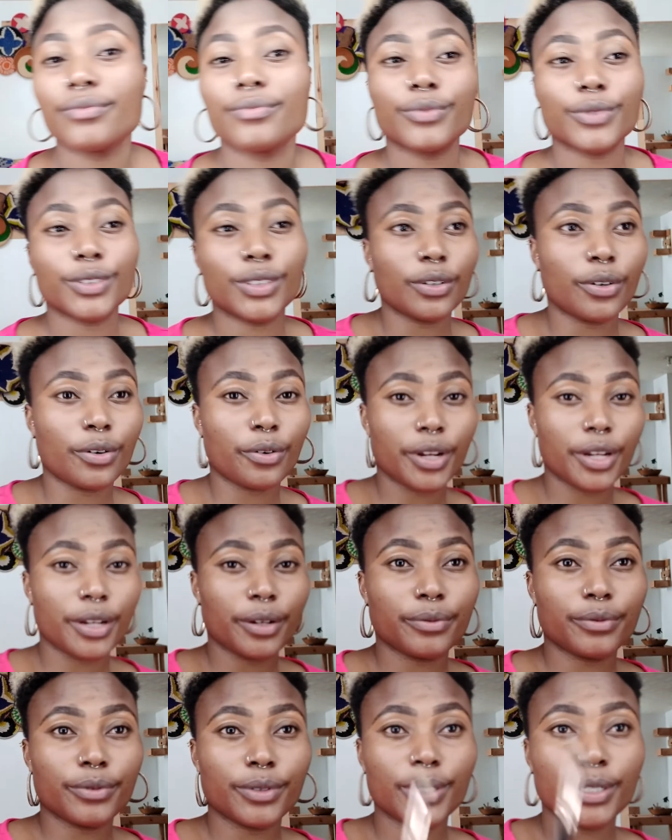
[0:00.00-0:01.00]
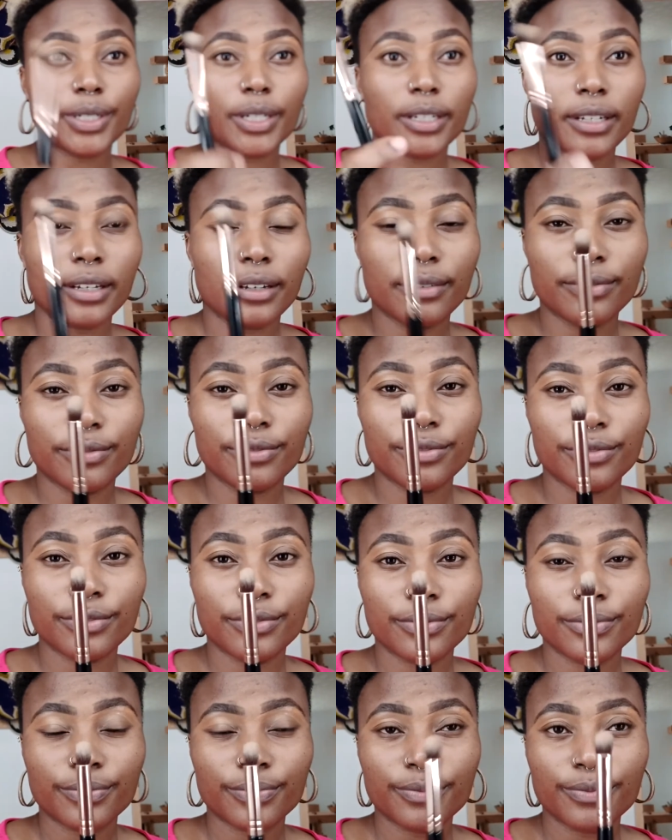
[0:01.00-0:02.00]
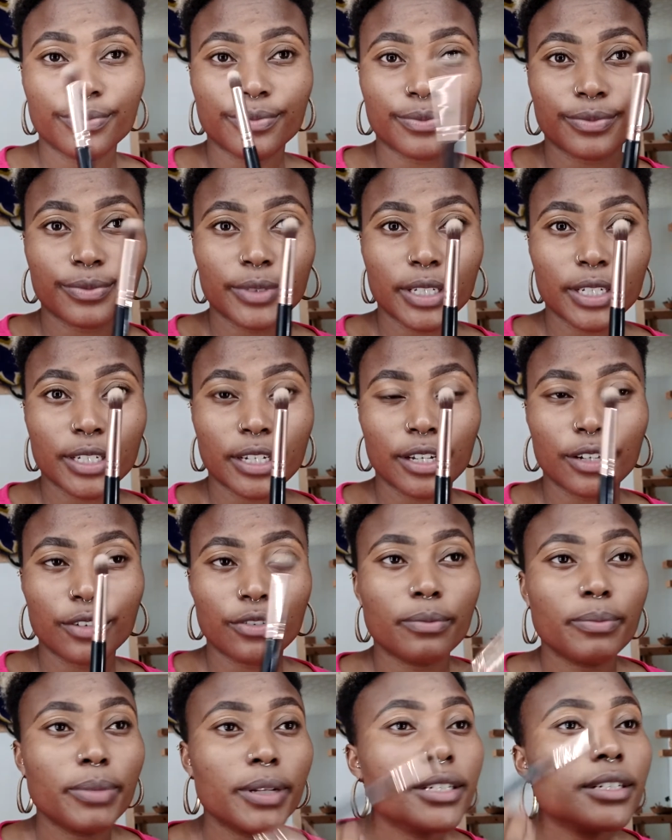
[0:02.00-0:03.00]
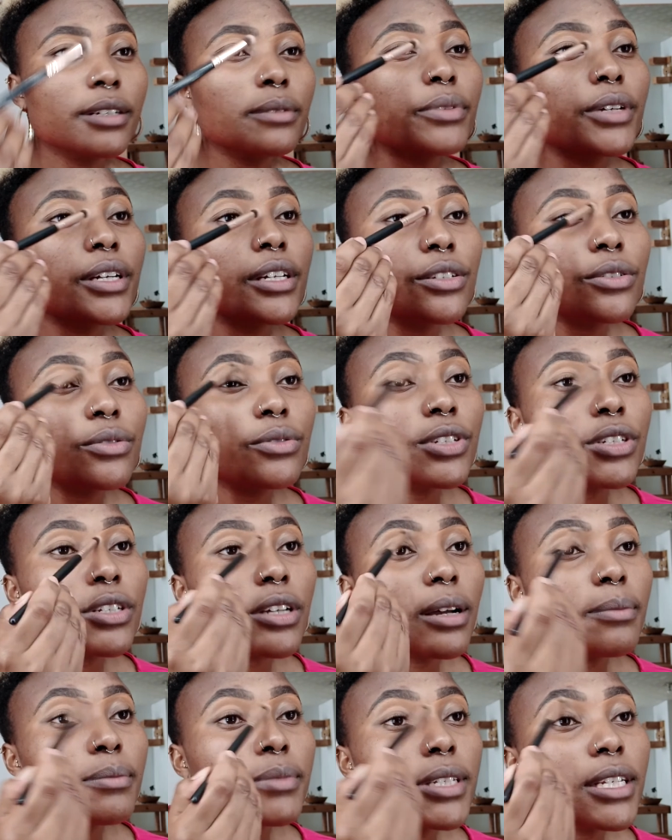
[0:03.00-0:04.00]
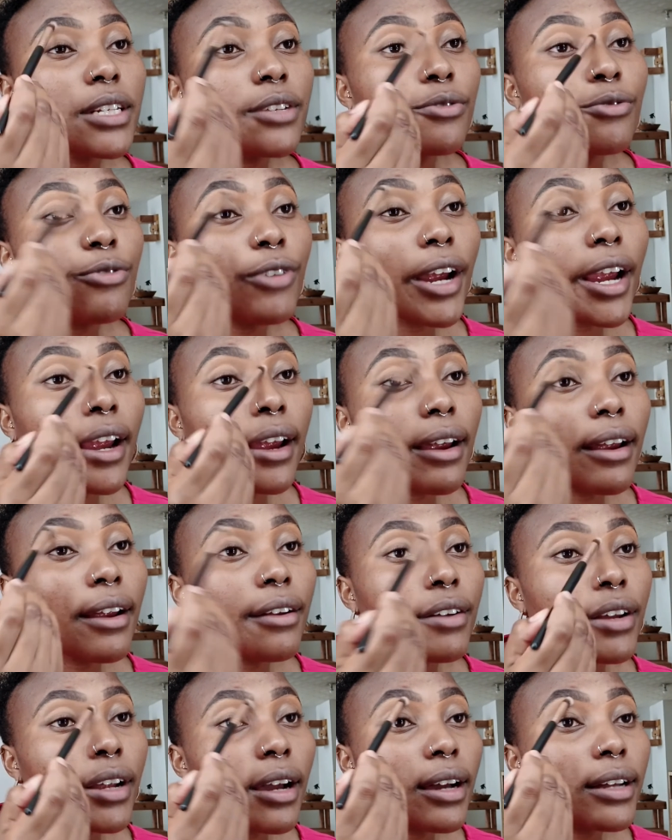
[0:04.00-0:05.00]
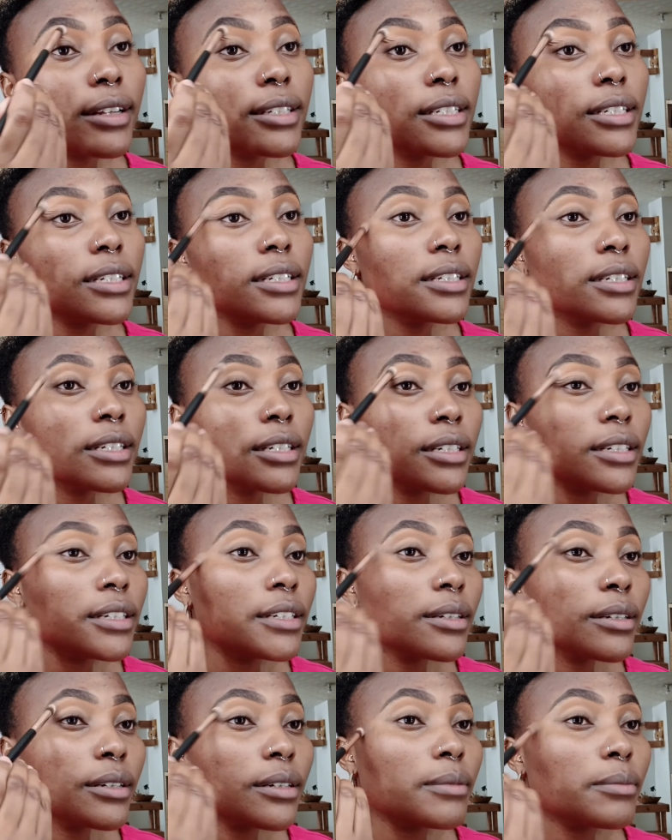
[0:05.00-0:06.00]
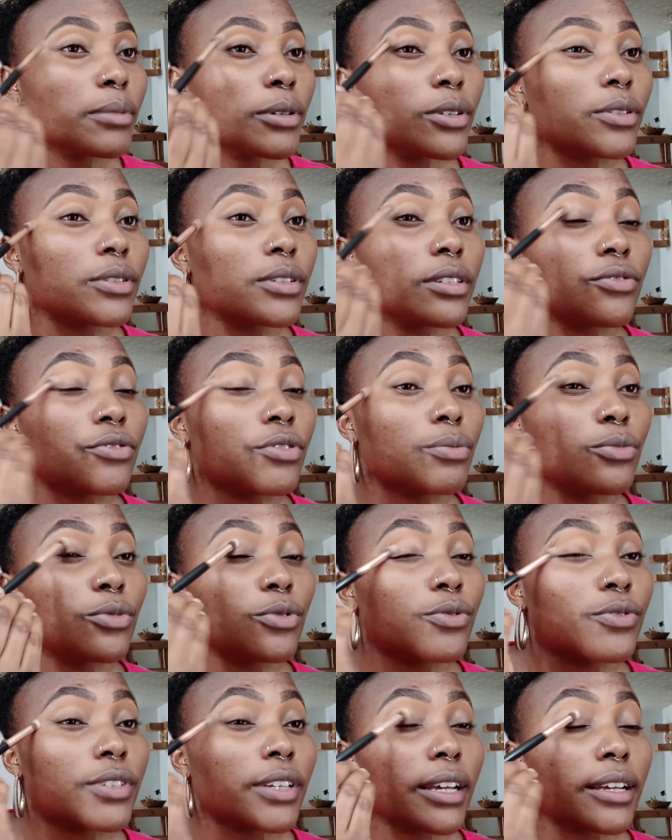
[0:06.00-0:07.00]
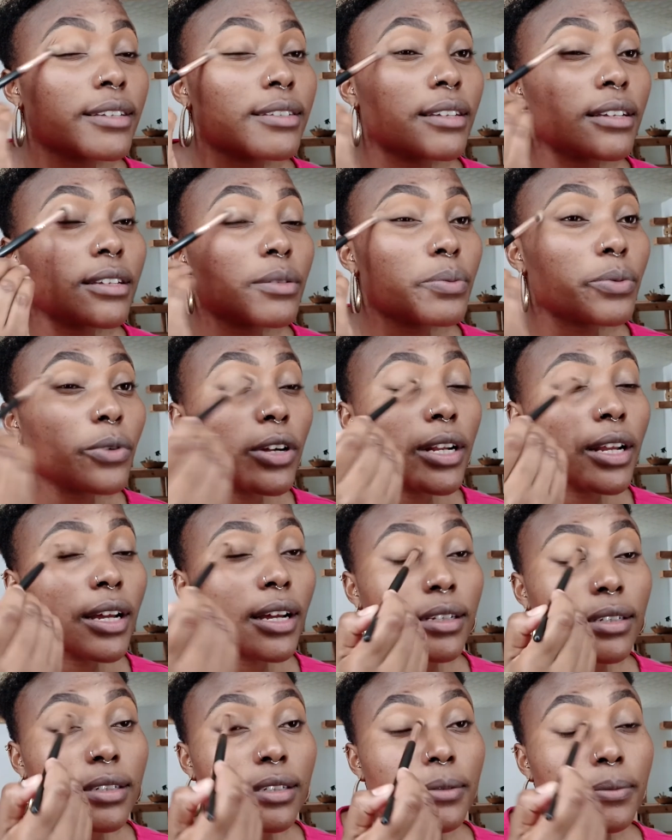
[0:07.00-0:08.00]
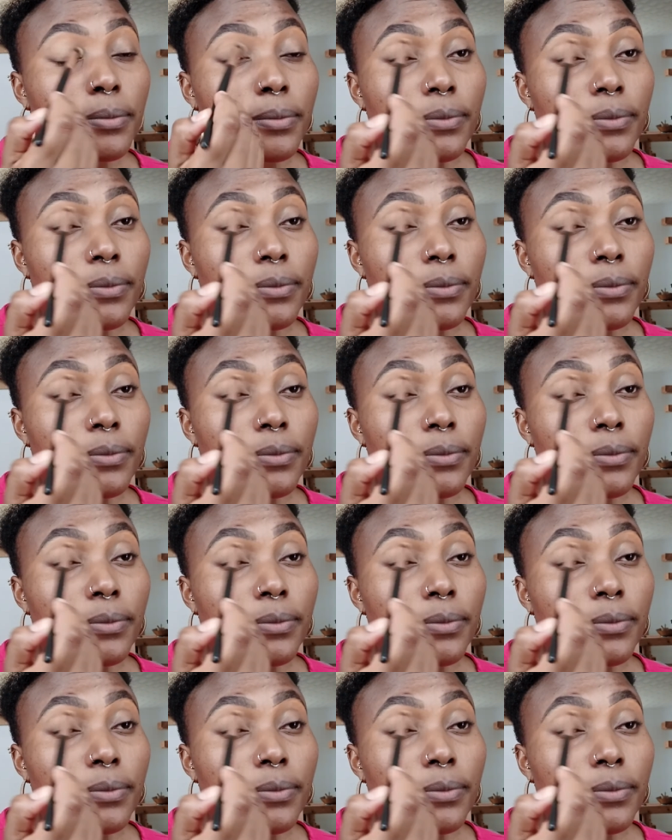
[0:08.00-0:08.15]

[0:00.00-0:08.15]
Sorry, you can have such kind of a blending brush, which comes in very handy because it removes excess product.